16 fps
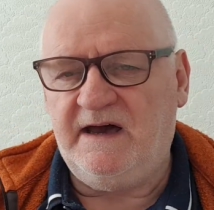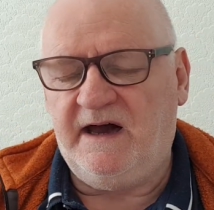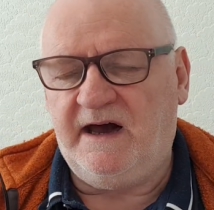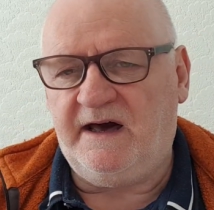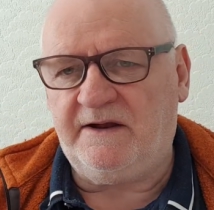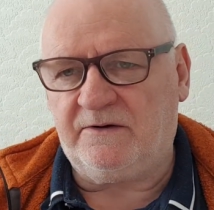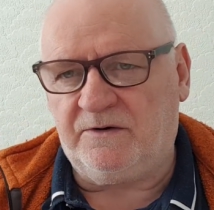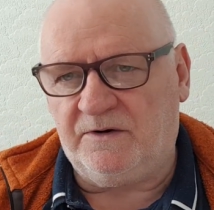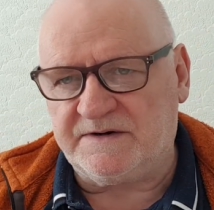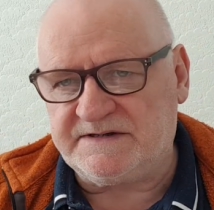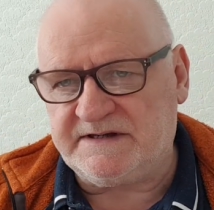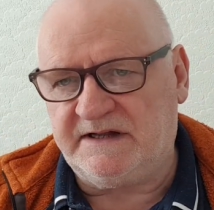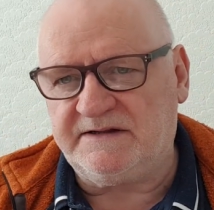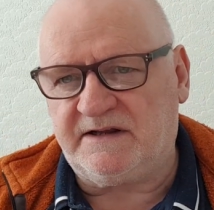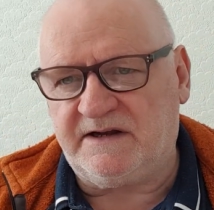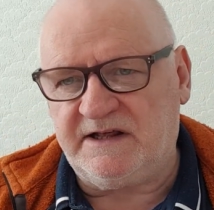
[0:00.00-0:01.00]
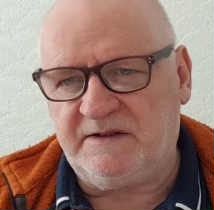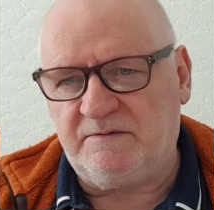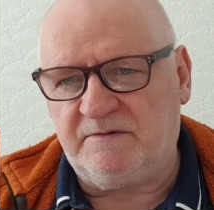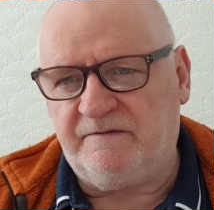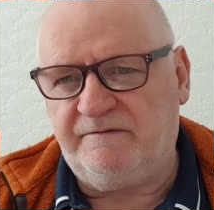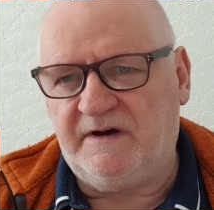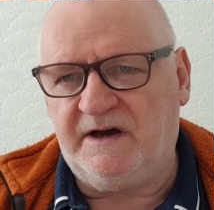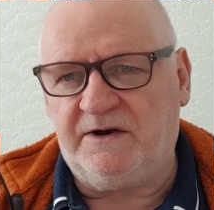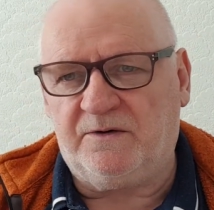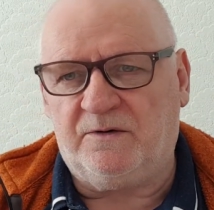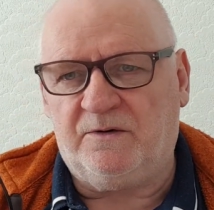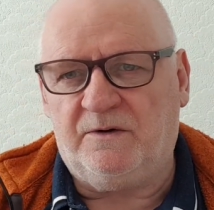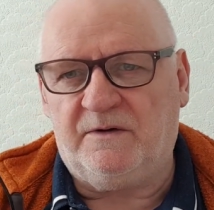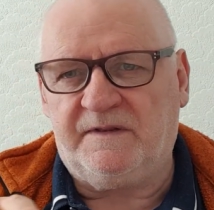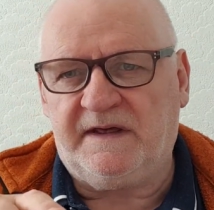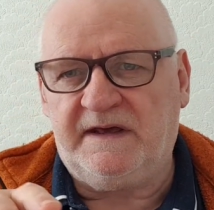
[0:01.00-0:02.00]
and of course underneath we'll find
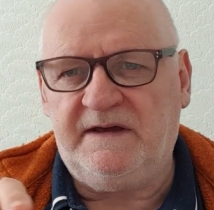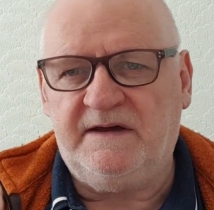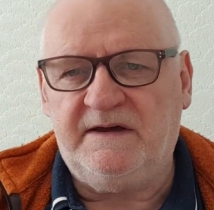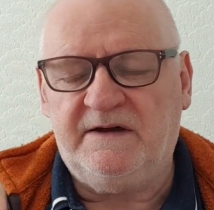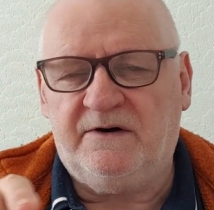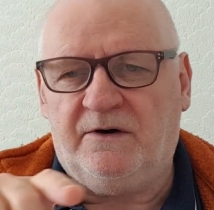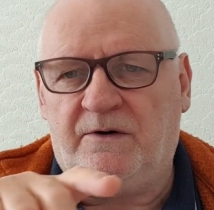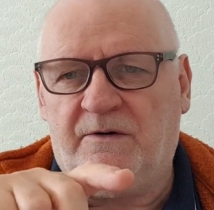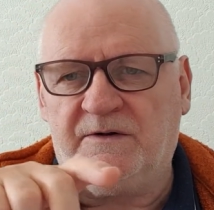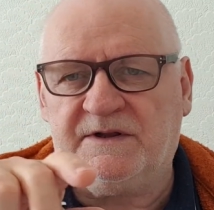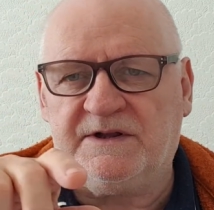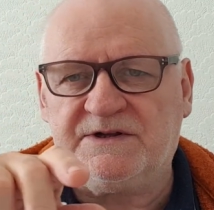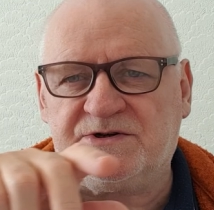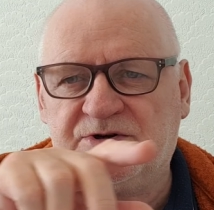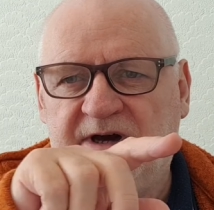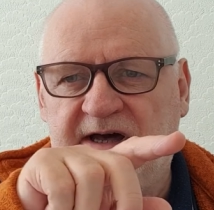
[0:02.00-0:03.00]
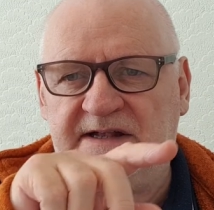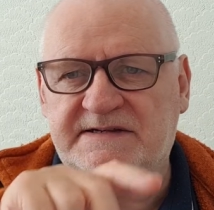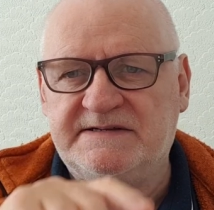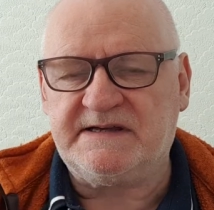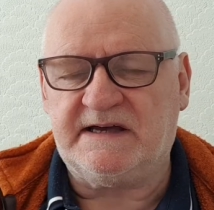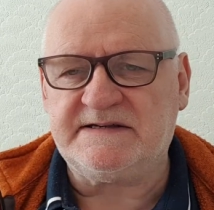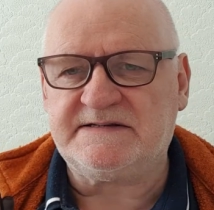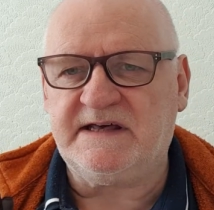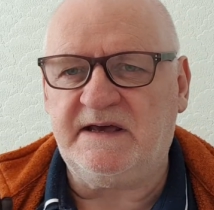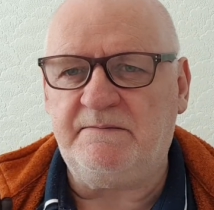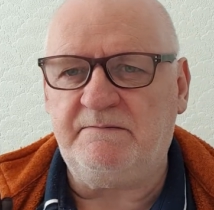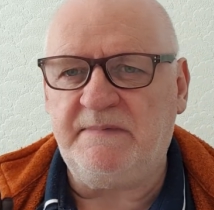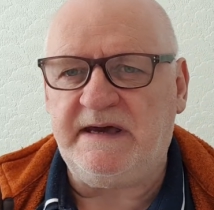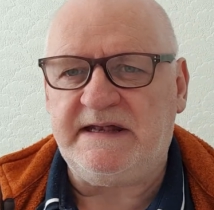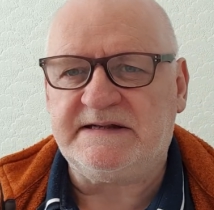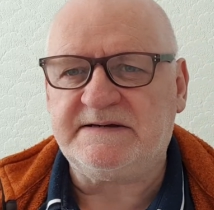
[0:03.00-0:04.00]
all the treads as they
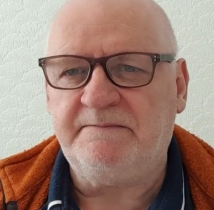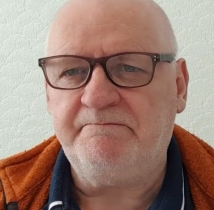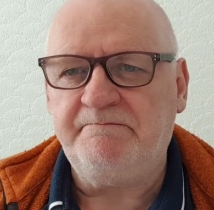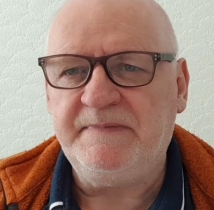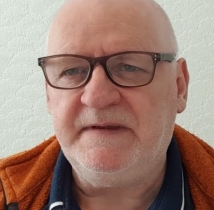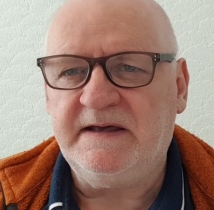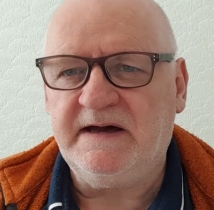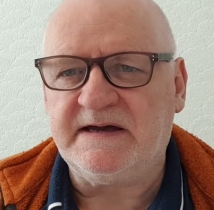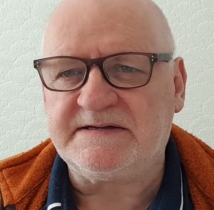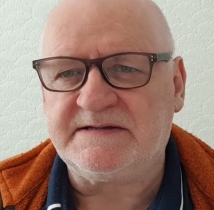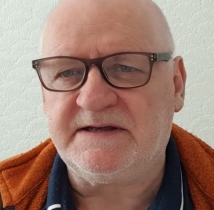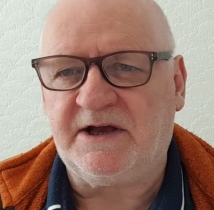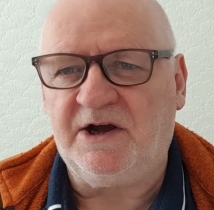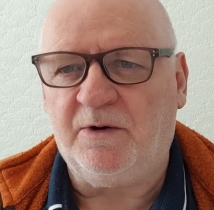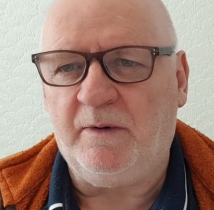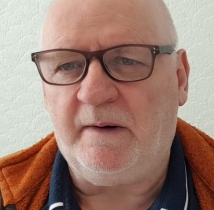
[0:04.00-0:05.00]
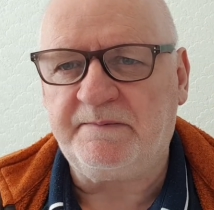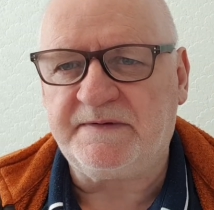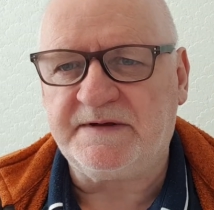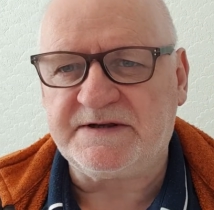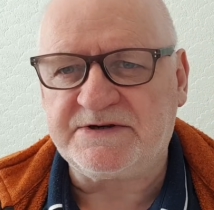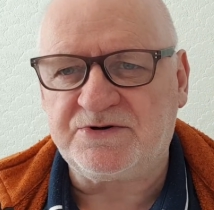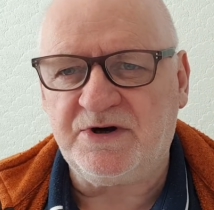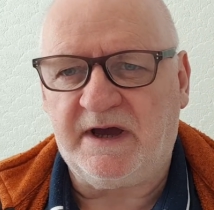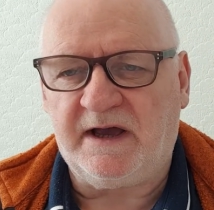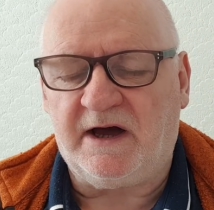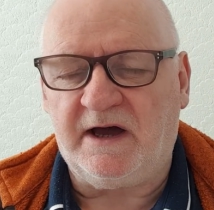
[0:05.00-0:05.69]
meet, as they go up the string.